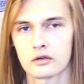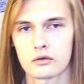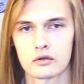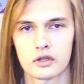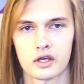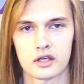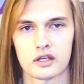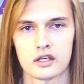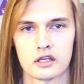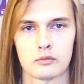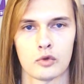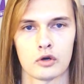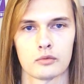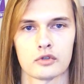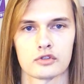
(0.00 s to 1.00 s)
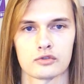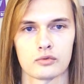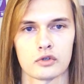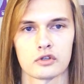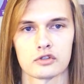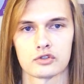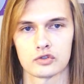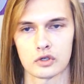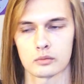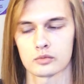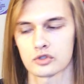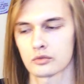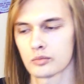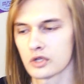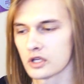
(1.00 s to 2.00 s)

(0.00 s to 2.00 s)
there were like key moments where the drums are